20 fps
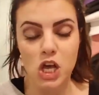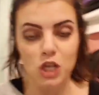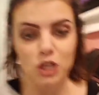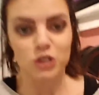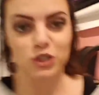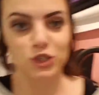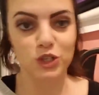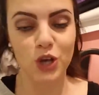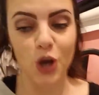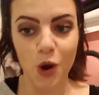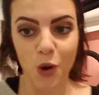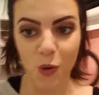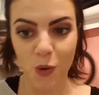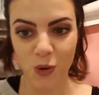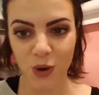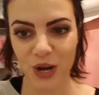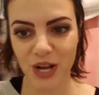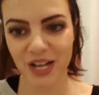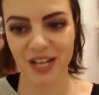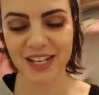So
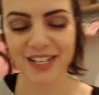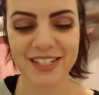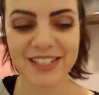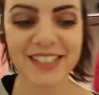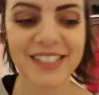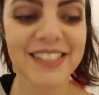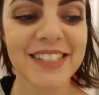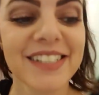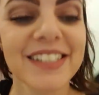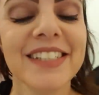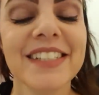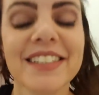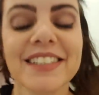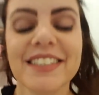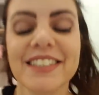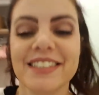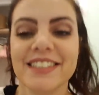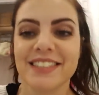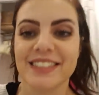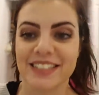
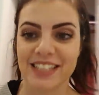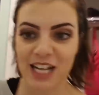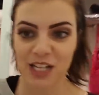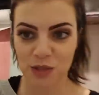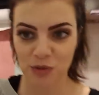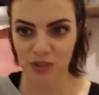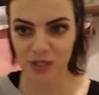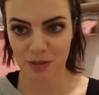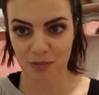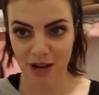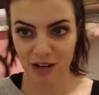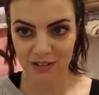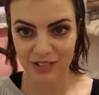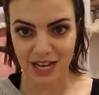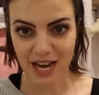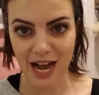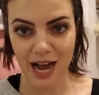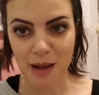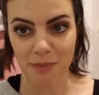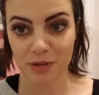that's what's about to
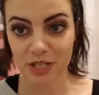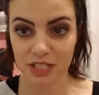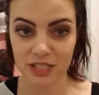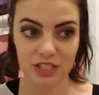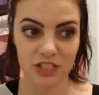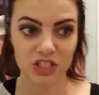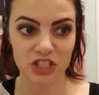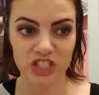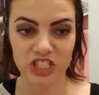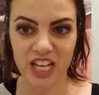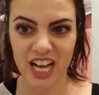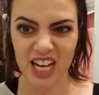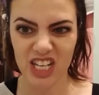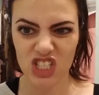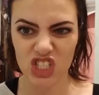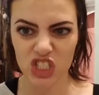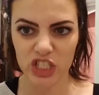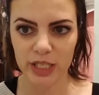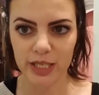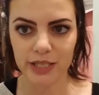happen. She
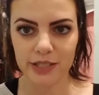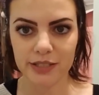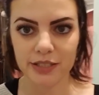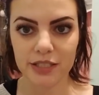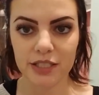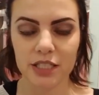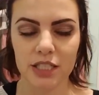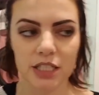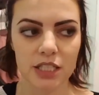actually doesn't.